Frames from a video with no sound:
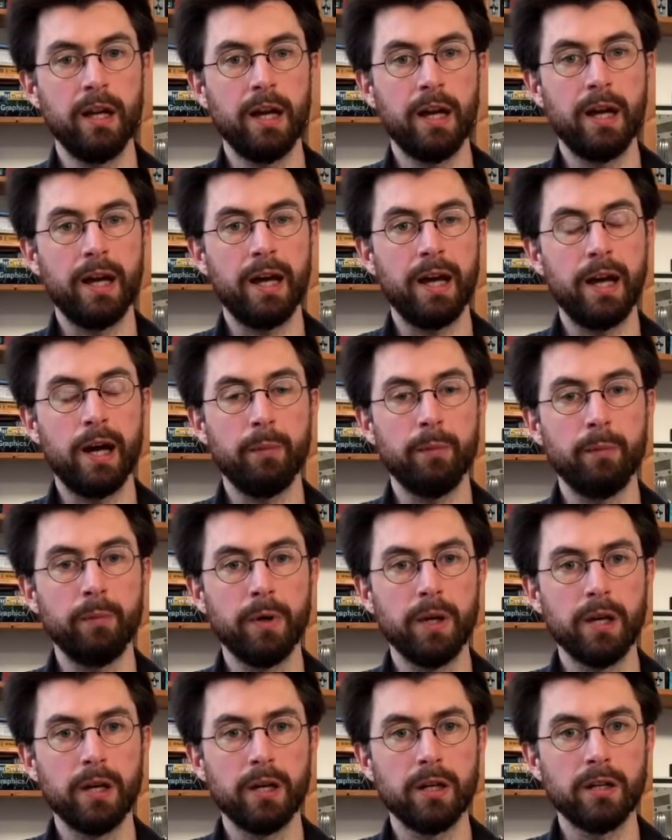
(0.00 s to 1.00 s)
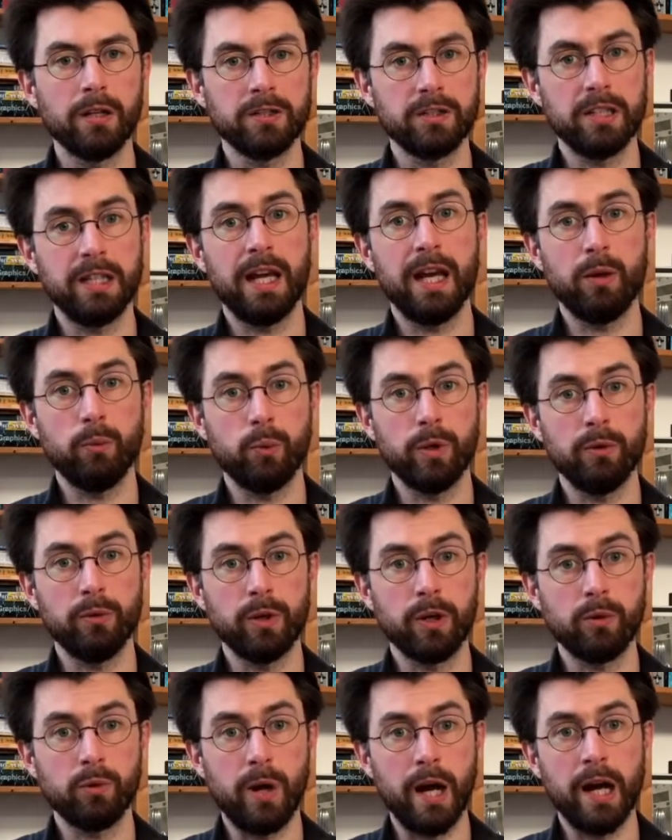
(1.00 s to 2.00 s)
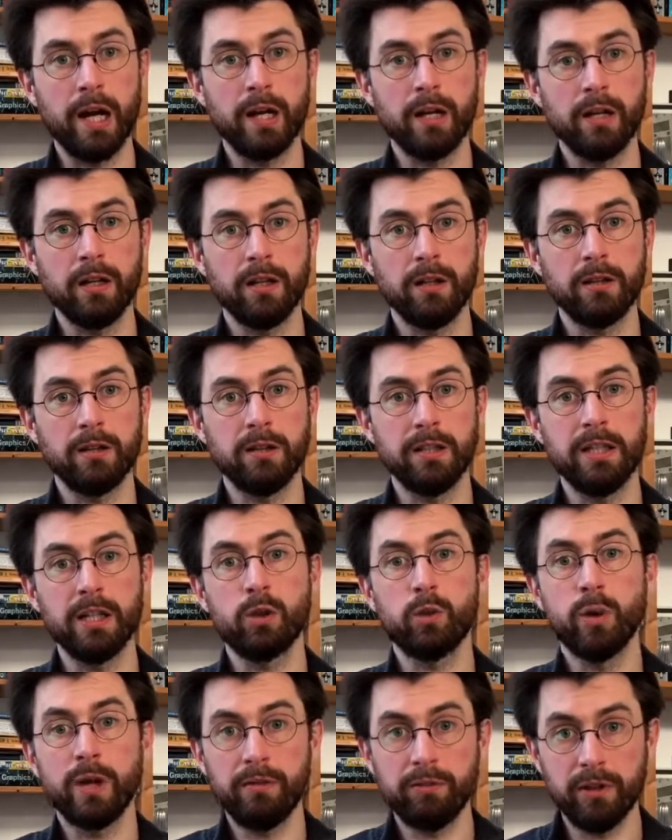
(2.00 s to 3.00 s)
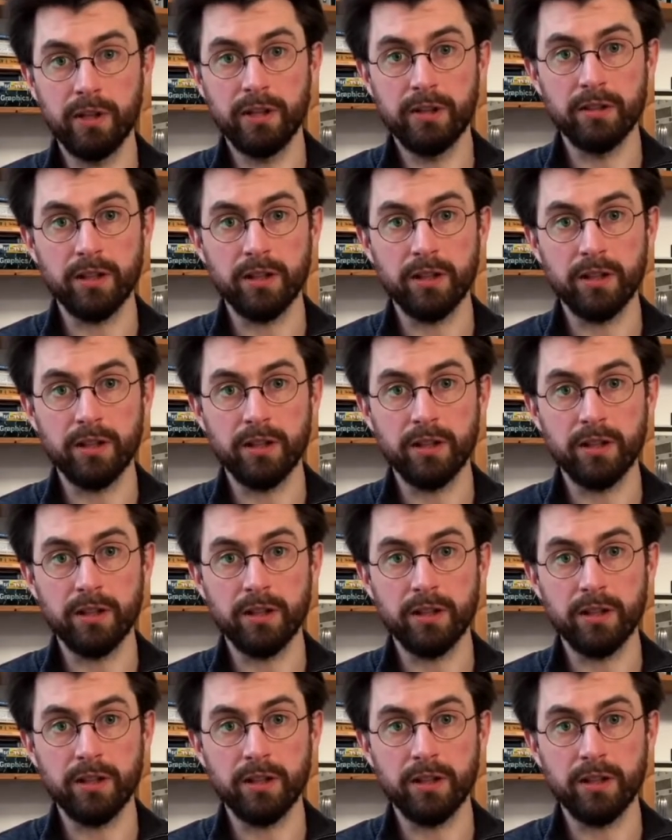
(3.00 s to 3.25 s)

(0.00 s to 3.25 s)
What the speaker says: because again, we require the equivalent